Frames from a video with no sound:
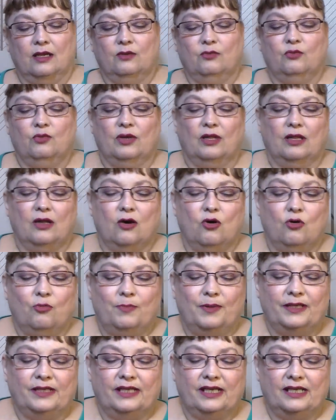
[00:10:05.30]
will
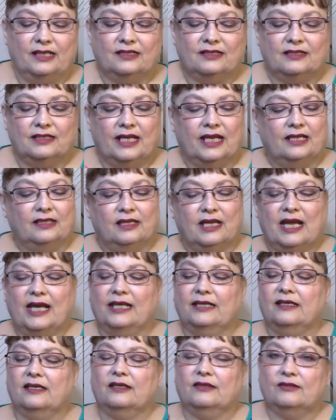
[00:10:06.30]
open this and
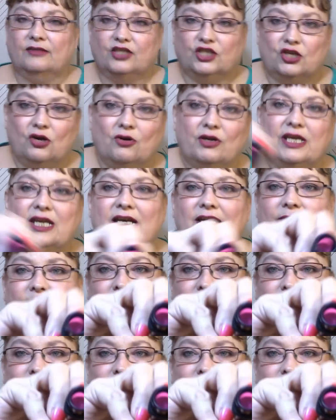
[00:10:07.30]
kind of show you.